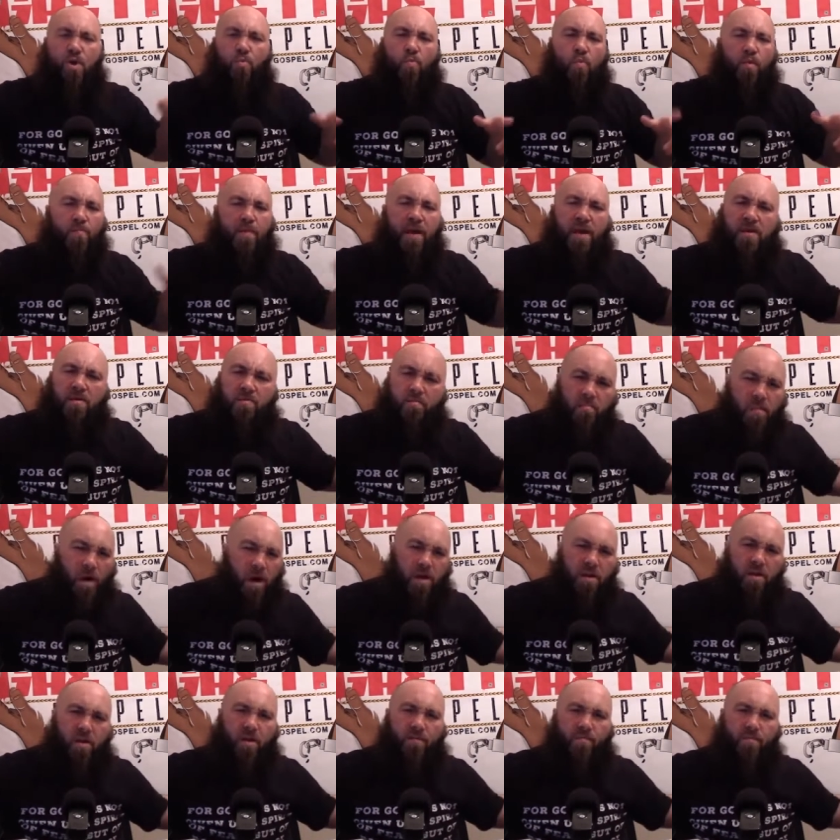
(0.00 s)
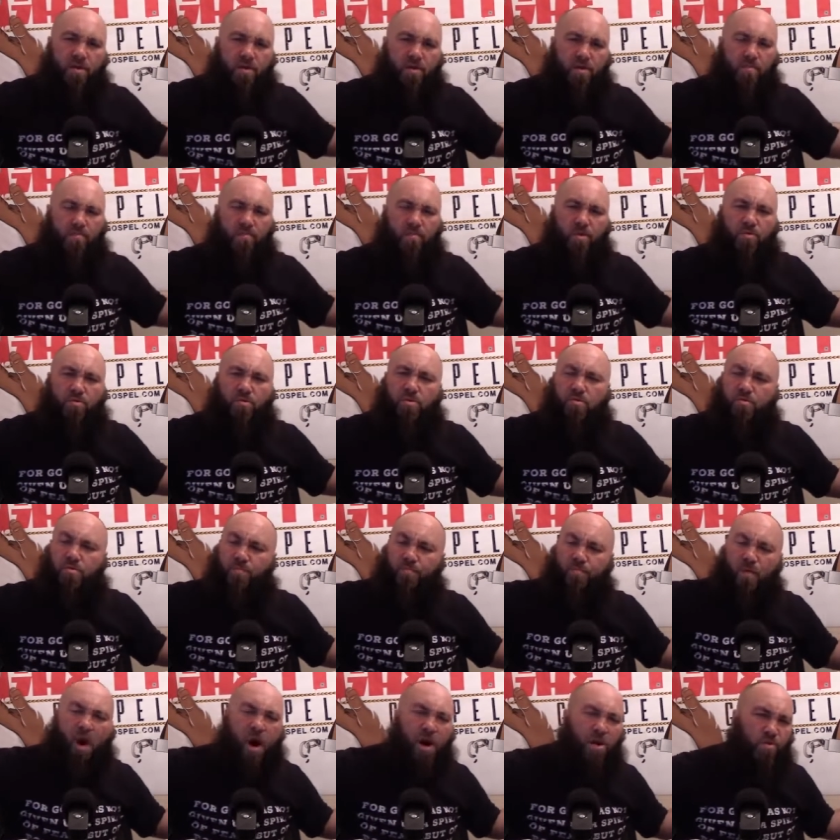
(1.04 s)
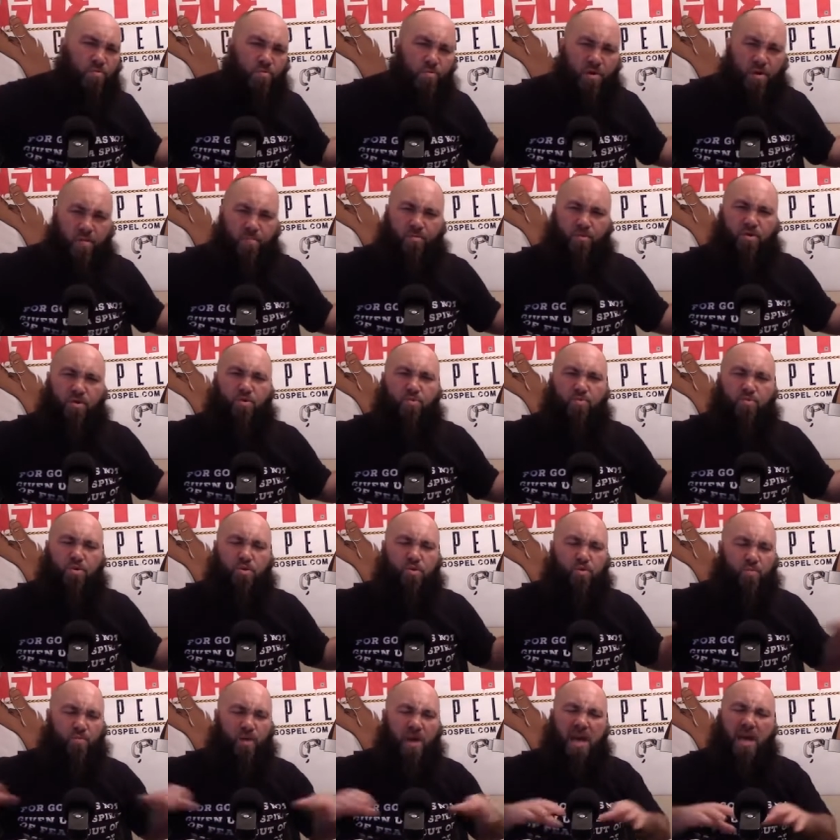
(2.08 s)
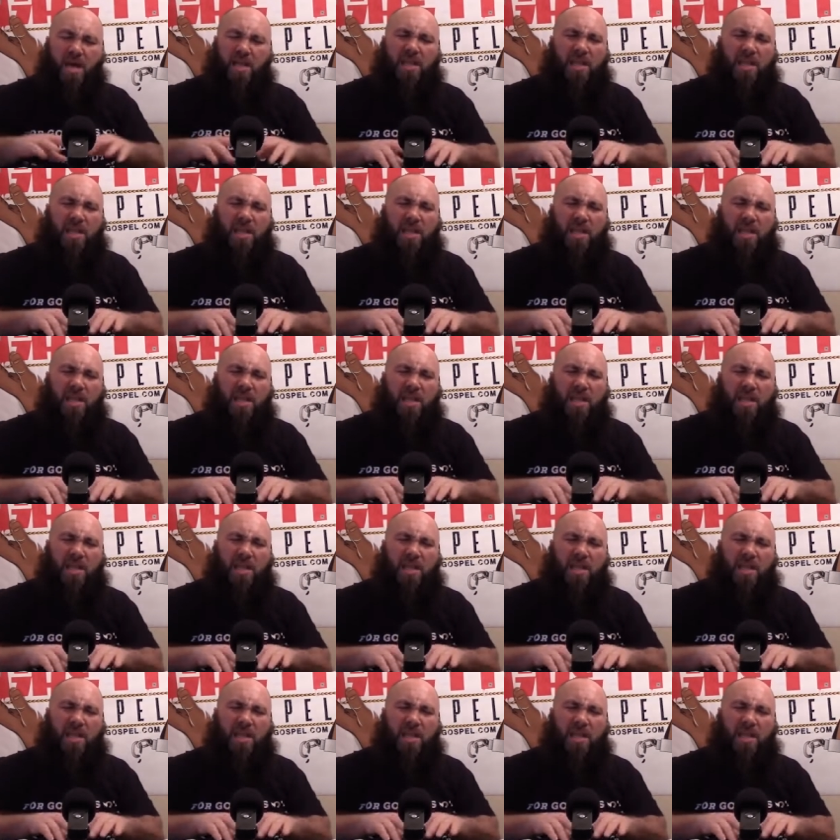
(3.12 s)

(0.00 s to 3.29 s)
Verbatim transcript: were making money off the commercials, partnering up with YouTube.